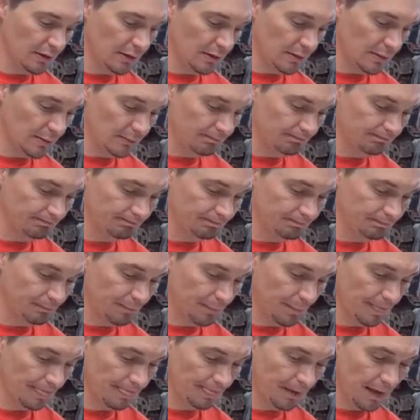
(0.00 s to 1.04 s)

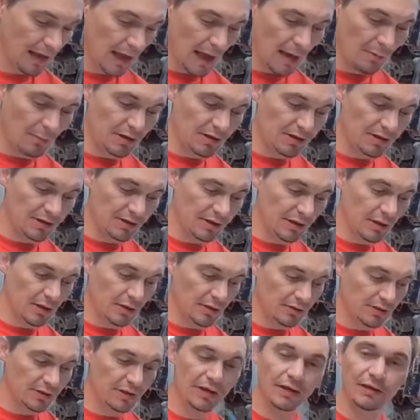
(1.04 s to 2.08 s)
How much does
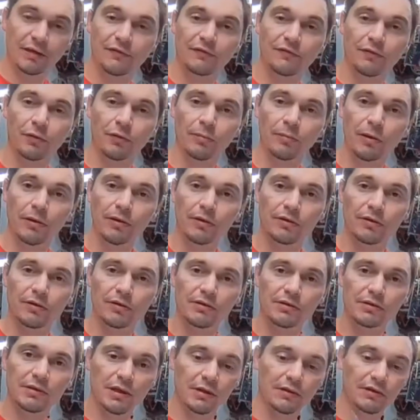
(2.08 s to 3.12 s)
it cost to get 4
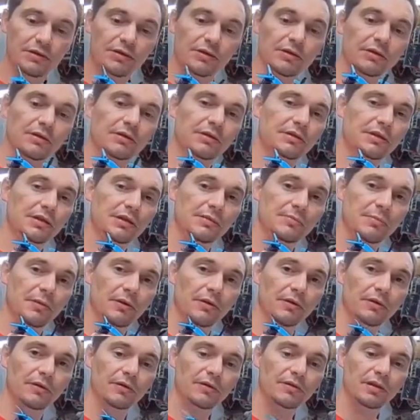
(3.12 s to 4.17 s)
motors that are as good as these
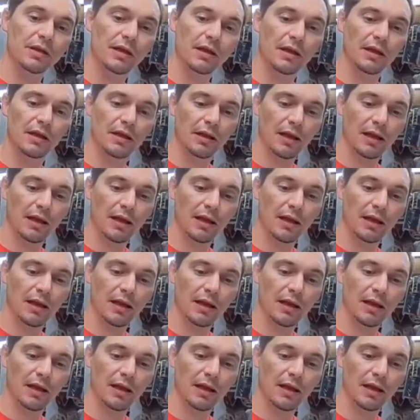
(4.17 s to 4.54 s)
motors?